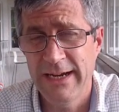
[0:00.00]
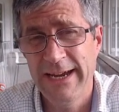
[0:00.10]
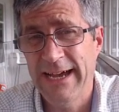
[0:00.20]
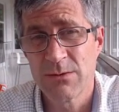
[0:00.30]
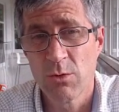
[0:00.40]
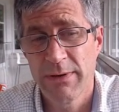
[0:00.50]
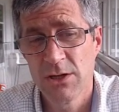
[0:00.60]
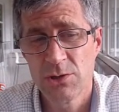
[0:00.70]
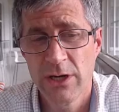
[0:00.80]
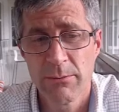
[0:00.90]
has more
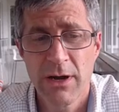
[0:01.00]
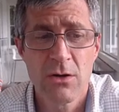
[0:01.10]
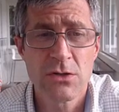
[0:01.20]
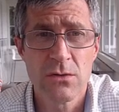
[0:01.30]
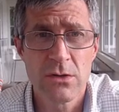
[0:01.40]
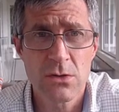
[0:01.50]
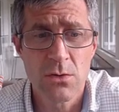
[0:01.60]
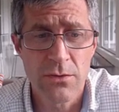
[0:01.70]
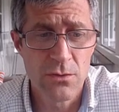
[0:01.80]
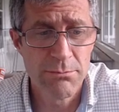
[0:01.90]
penetrating power, so this will go
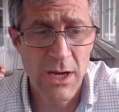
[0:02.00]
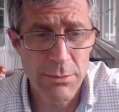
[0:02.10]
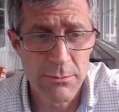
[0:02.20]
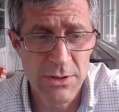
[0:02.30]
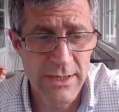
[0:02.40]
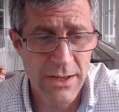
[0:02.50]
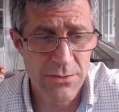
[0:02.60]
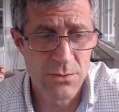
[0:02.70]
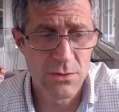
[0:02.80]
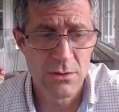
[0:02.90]
through paper but not
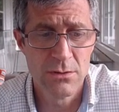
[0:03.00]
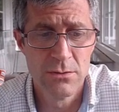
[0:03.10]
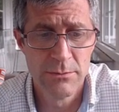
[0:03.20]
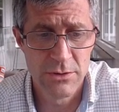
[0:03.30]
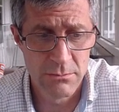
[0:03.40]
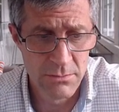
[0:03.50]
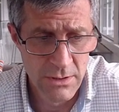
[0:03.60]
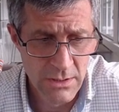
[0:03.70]
through aluminum.